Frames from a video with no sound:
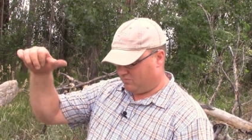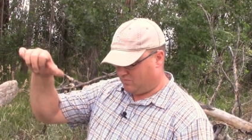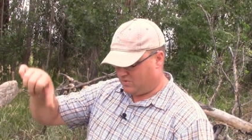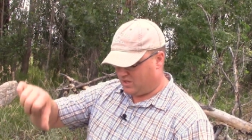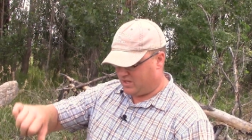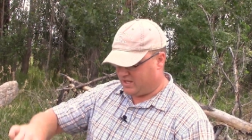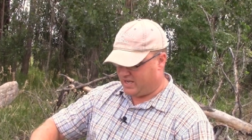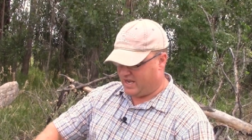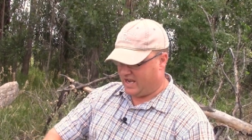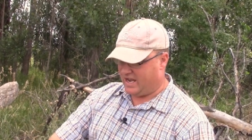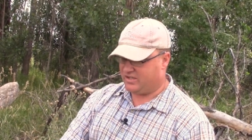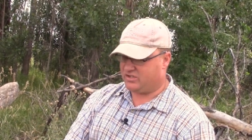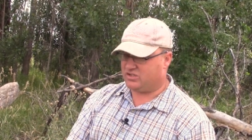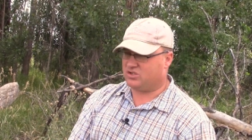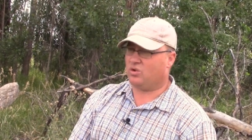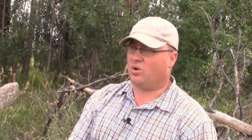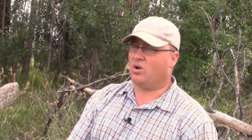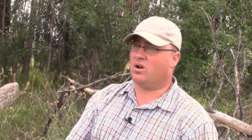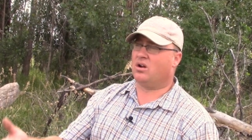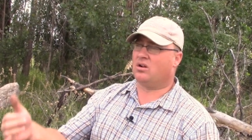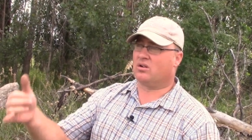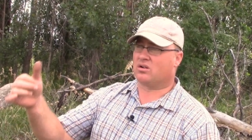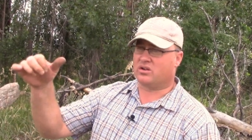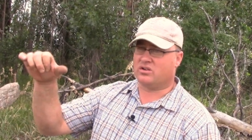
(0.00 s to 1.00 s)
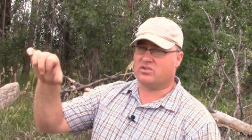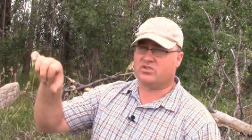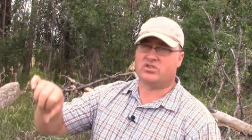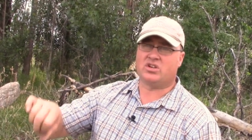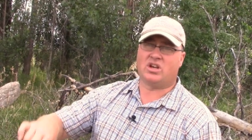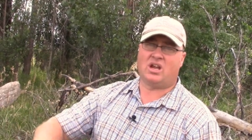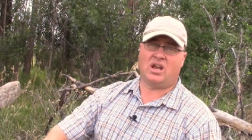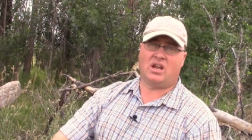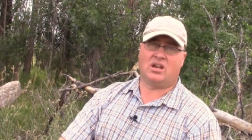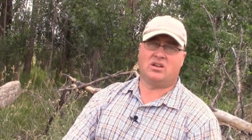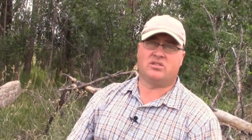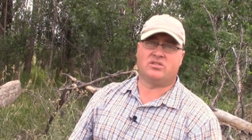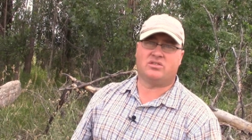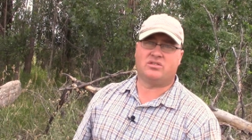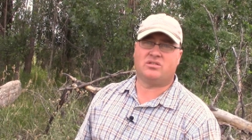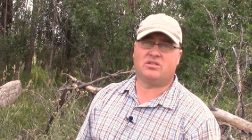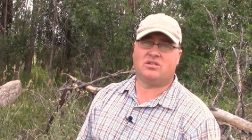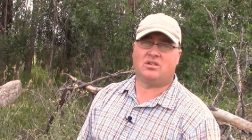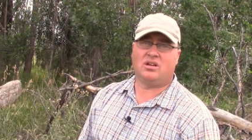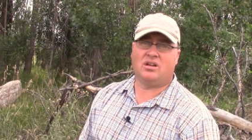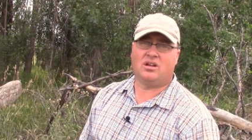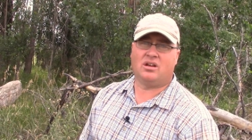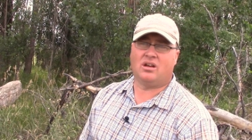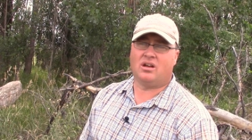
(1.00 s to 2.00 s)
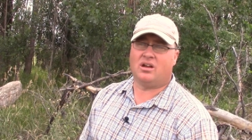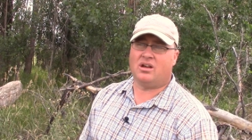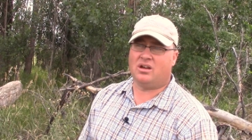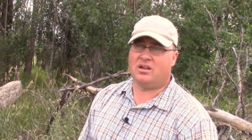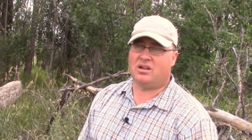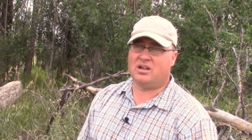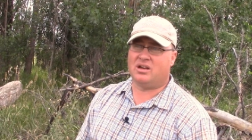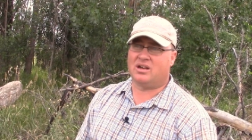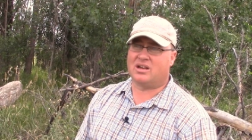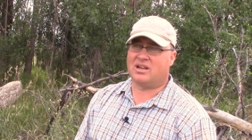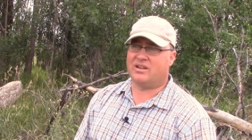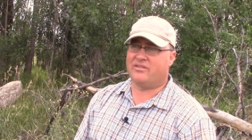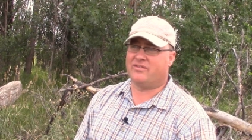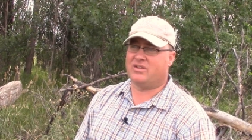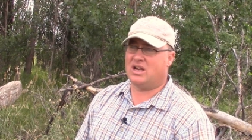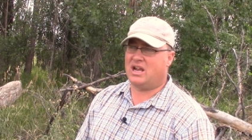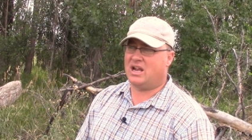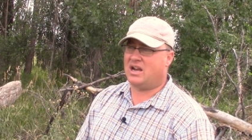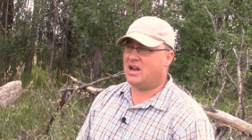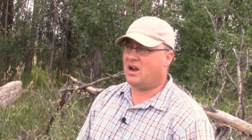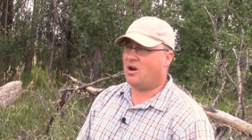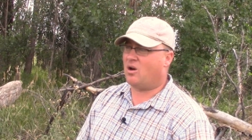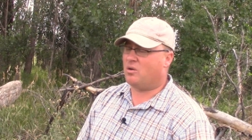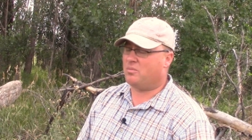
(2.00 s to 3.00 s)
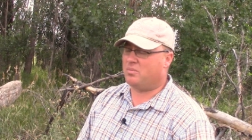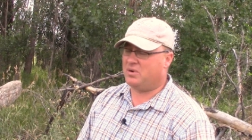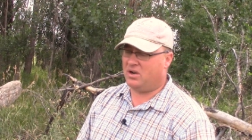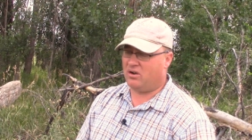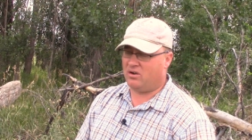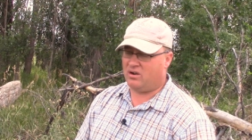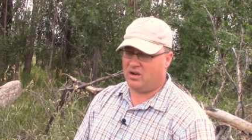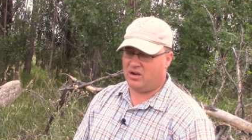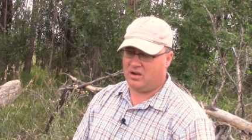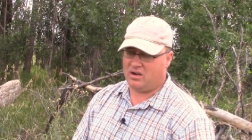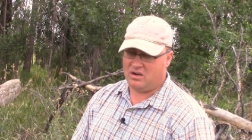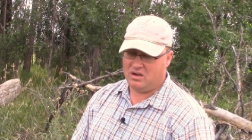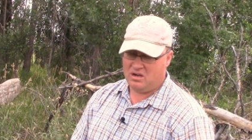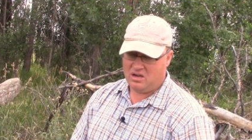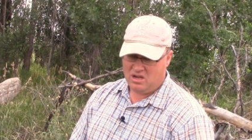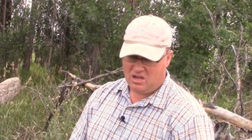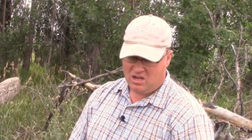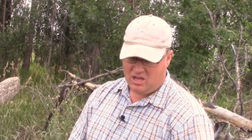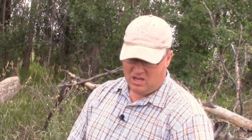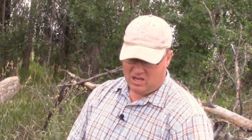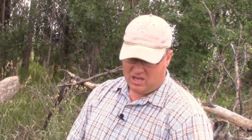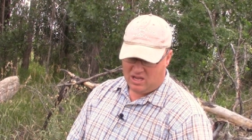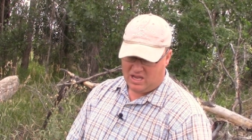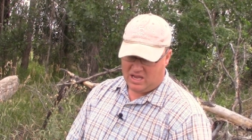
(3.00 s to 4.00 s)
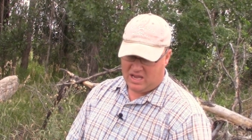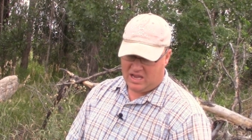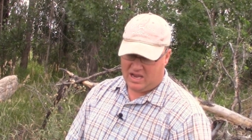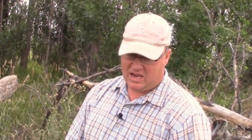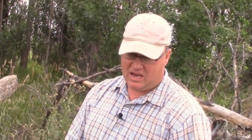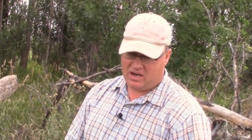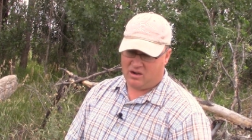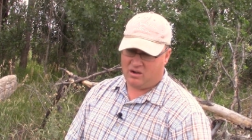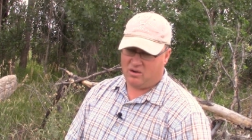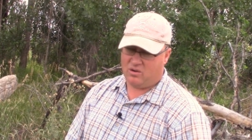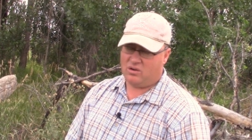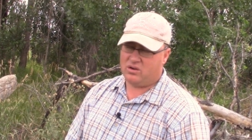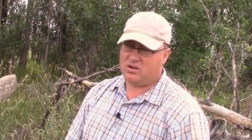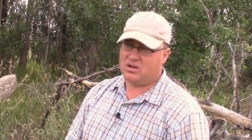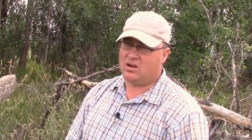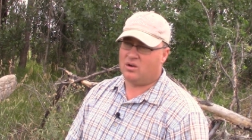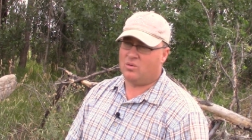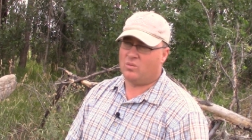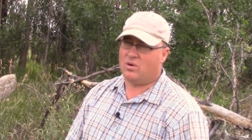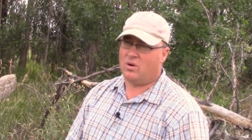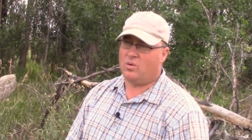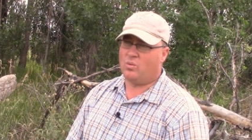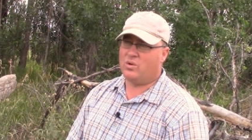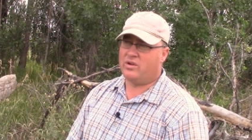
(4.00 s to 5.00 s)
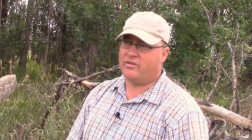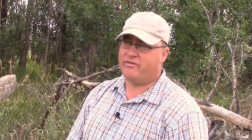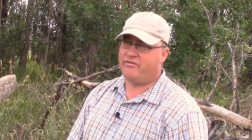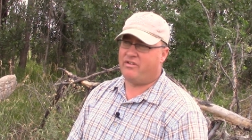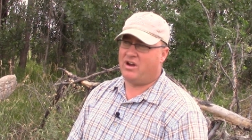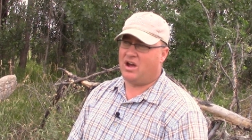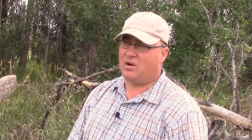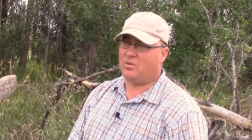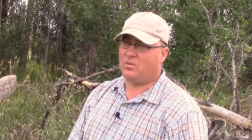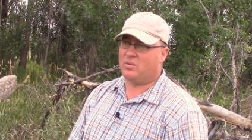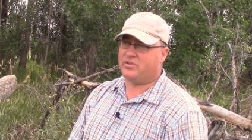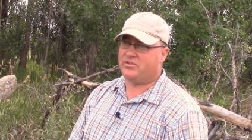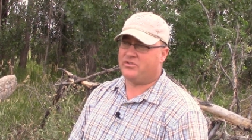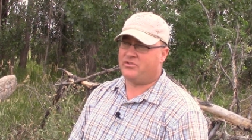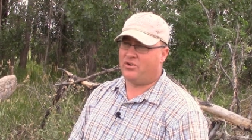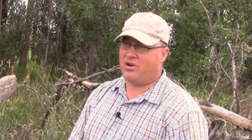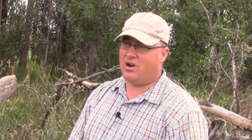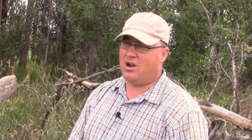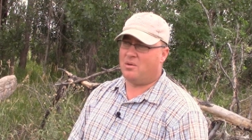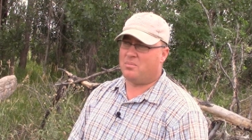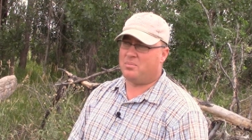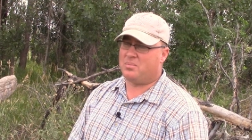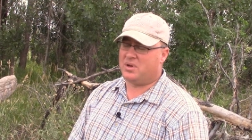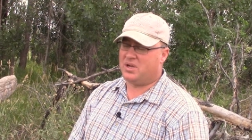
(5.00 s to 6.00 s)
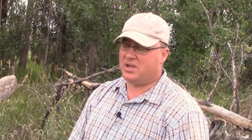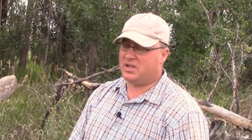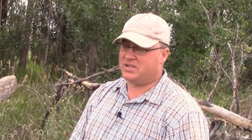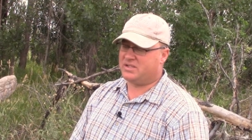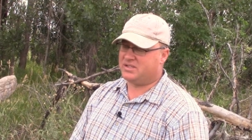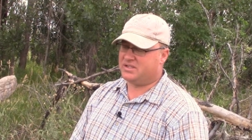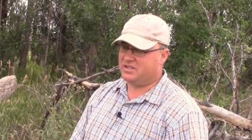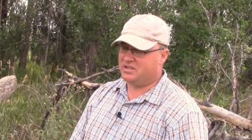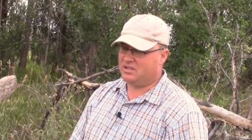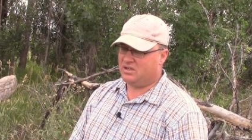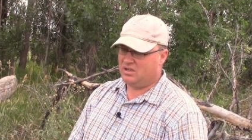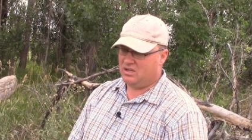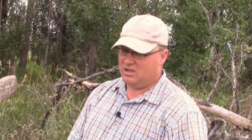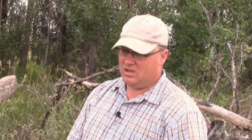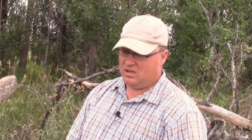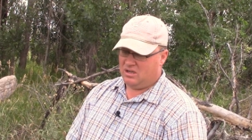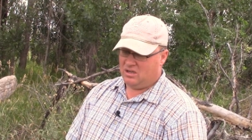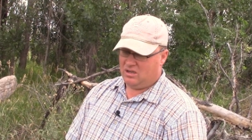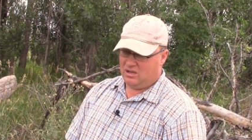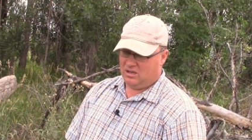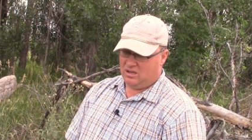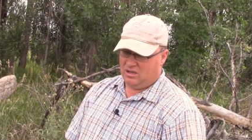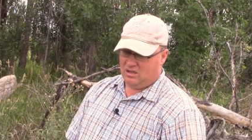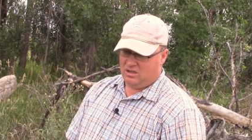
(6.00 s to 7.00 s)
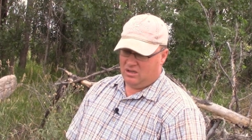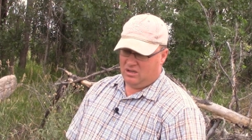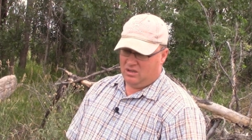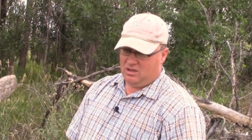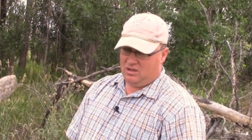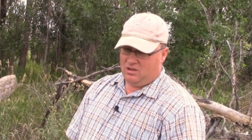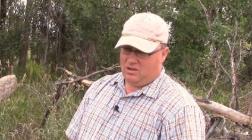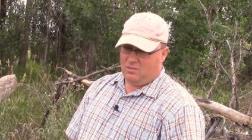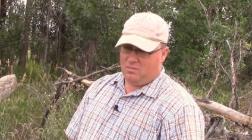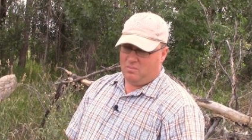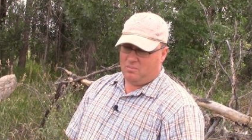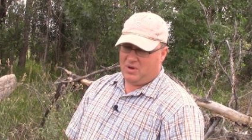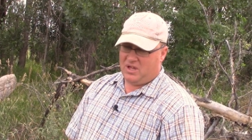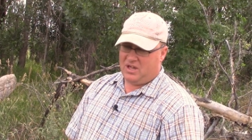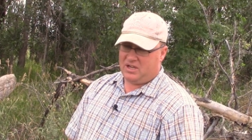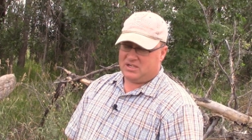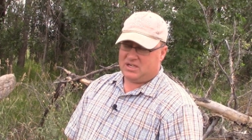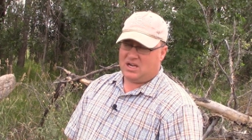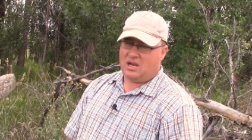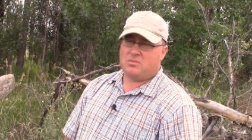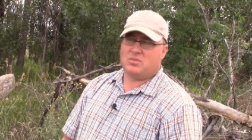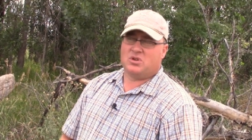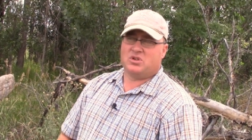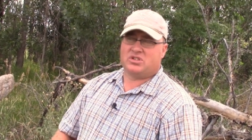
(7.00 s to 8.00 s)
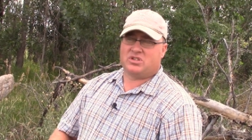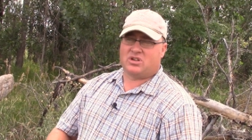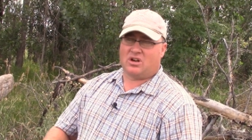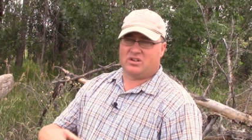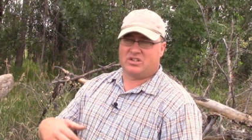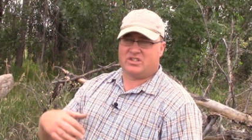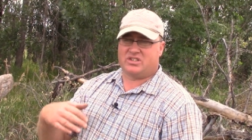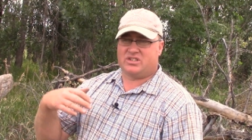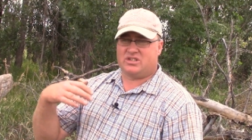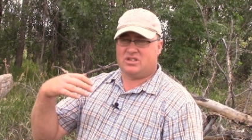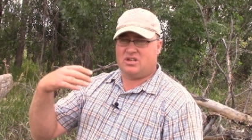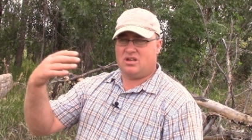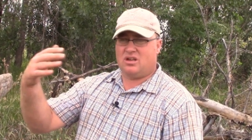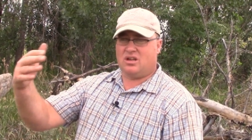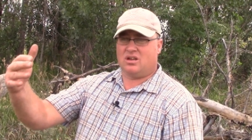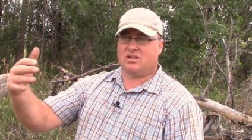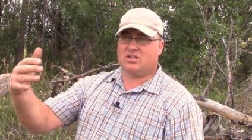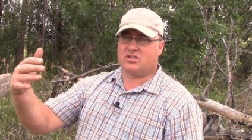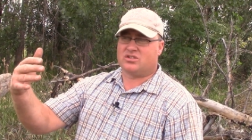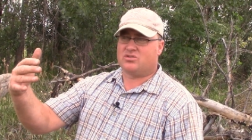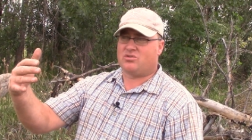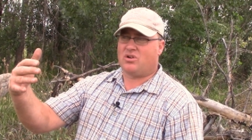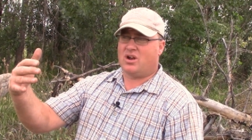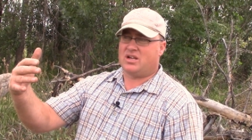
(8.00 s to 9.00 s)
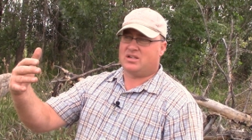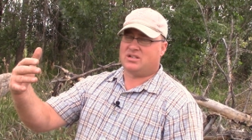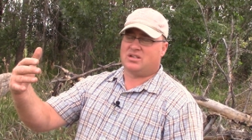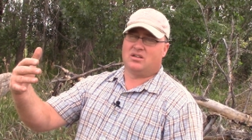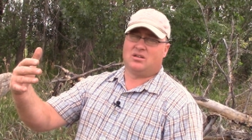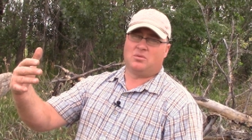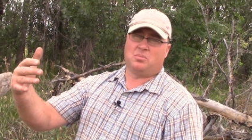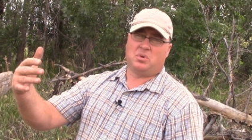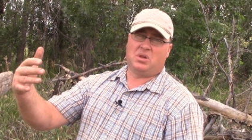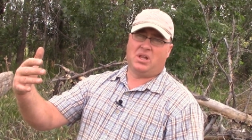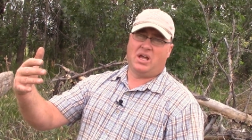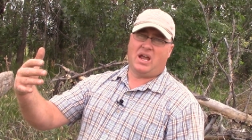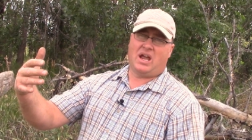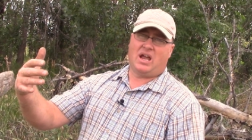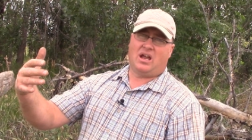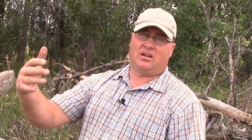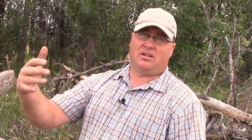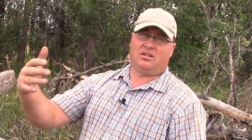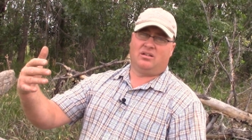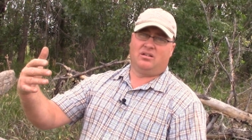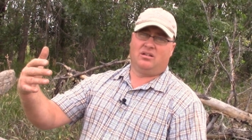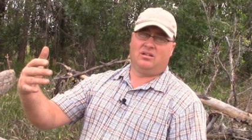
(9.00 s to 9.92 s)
that soil can change in a given 8-hour period. And, you know, what we've found with drip is by the time you start seeing stress on the plant,